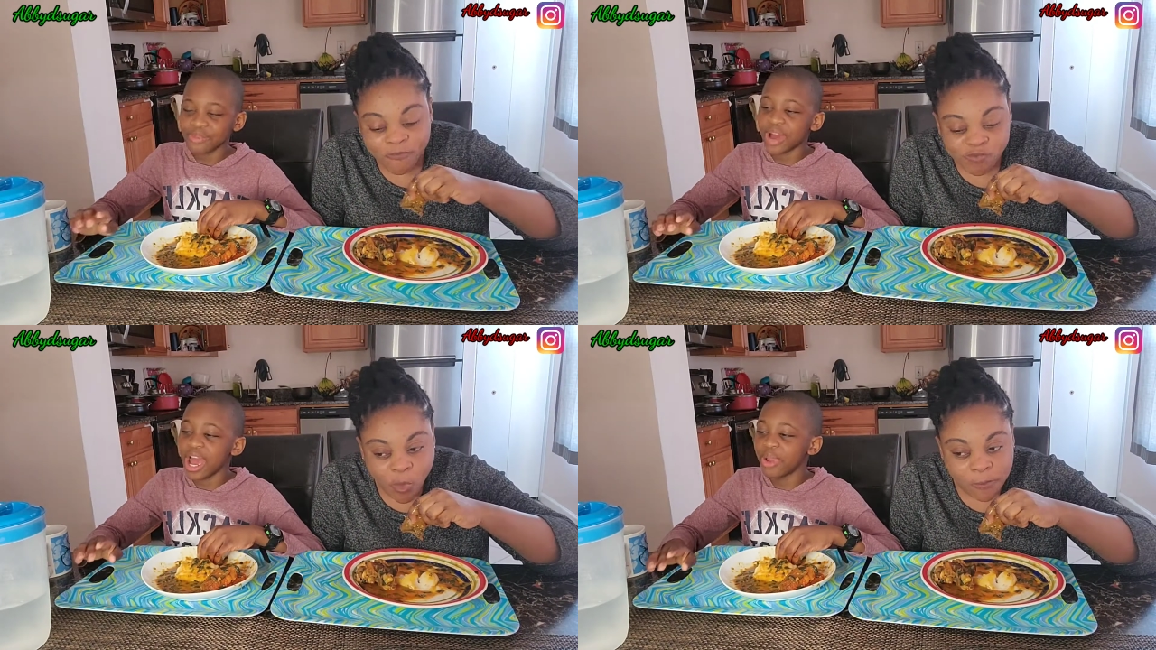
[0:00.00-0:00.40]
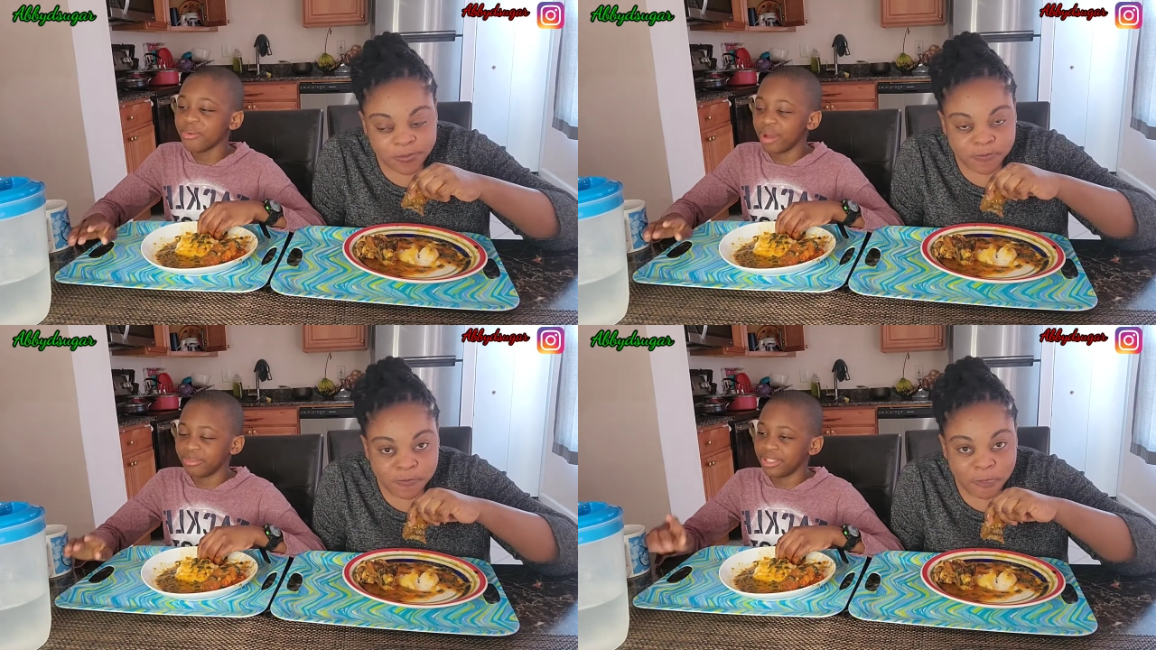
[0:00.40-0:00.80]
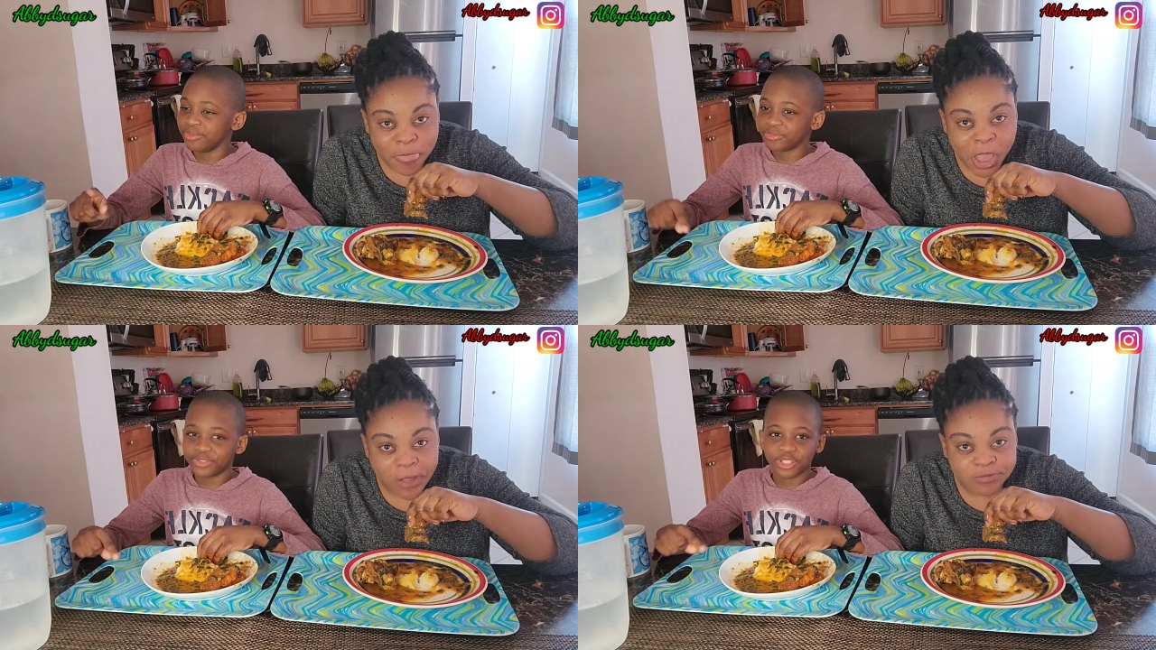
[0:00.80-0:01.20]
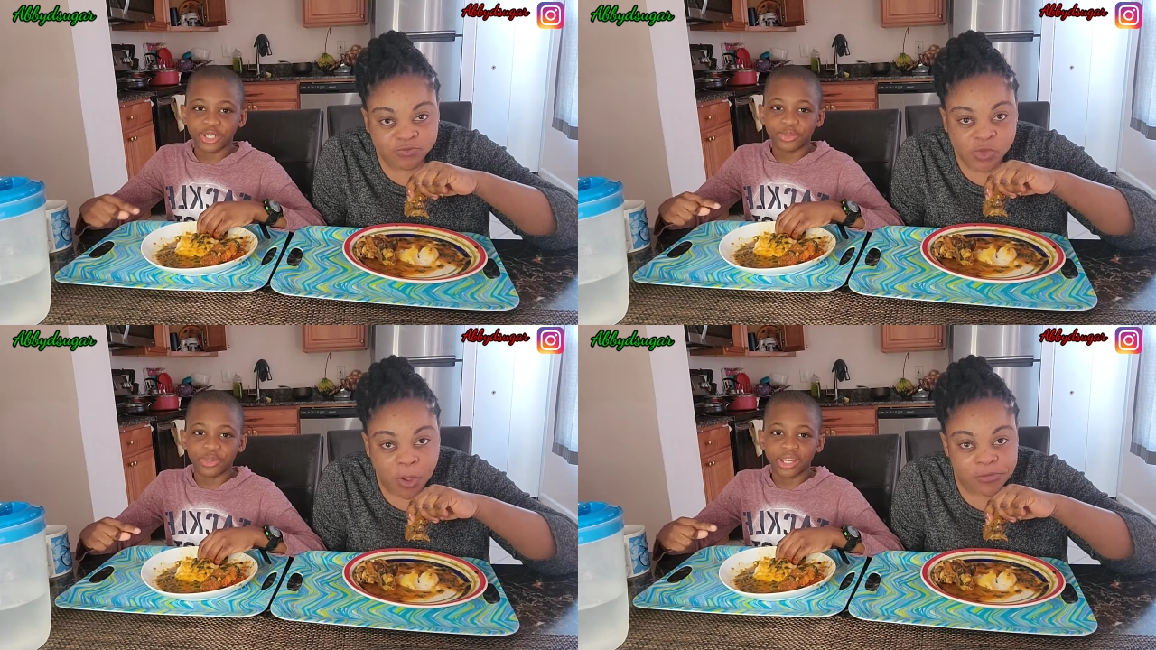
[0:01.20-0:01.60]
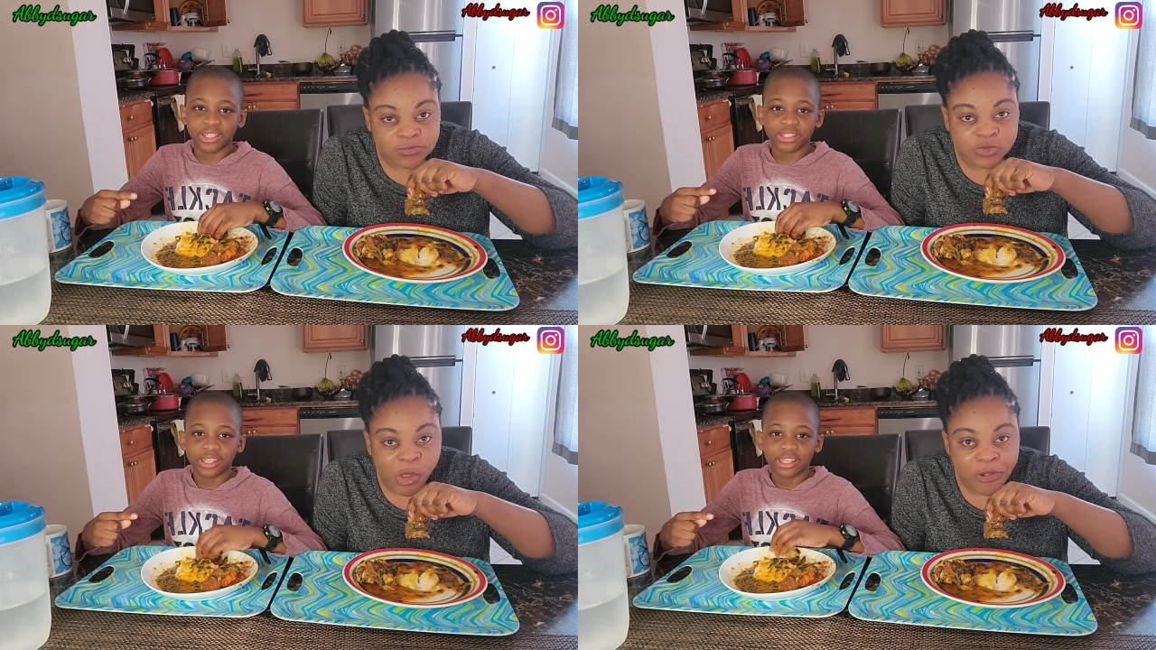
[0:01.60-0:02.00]
Speaker 1: I, I mean, if she
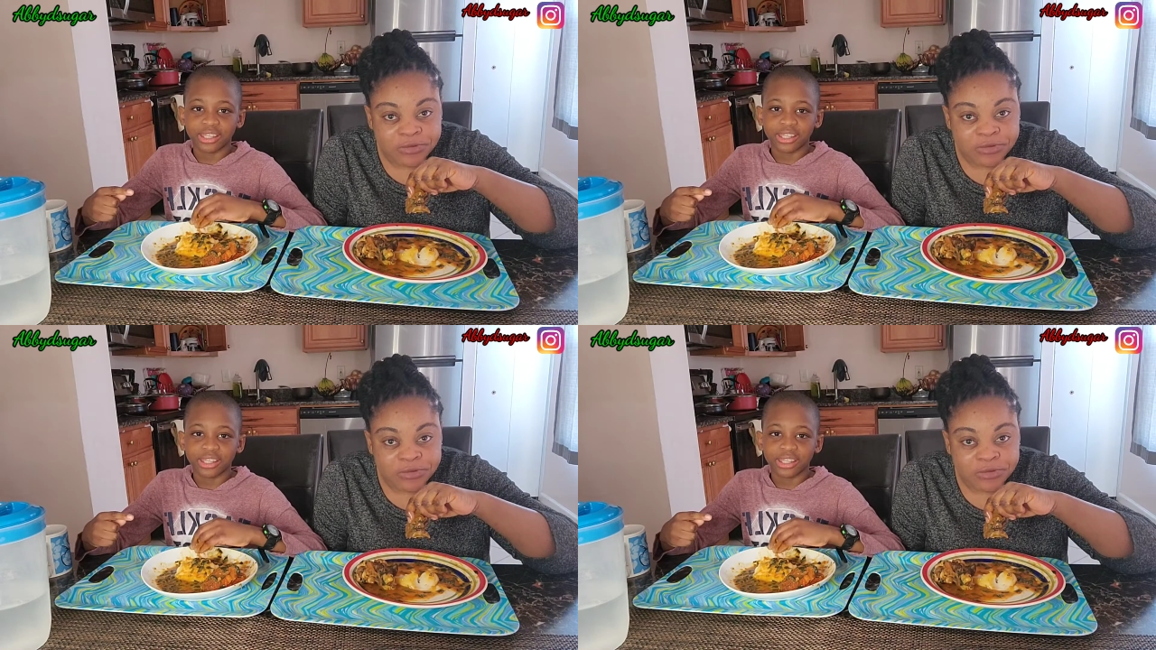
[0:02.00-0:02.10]
wins,